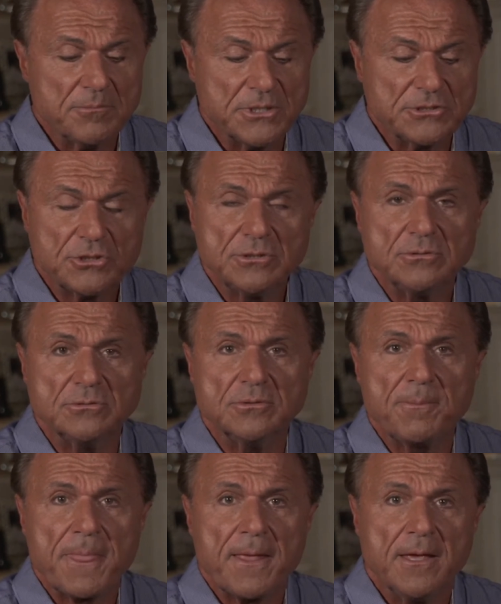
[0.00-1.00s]
Yes. But
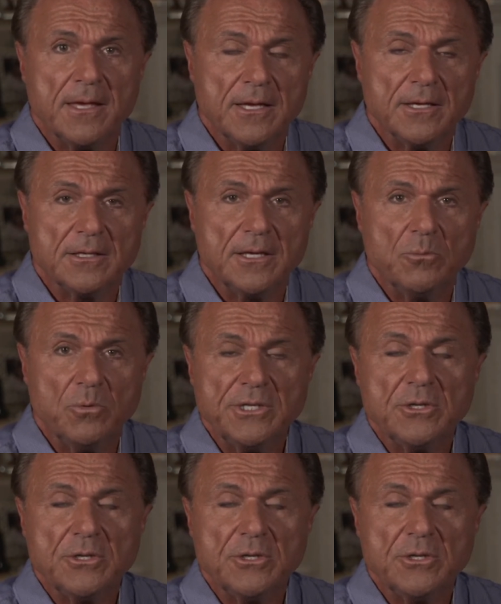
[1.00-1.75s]
two, it,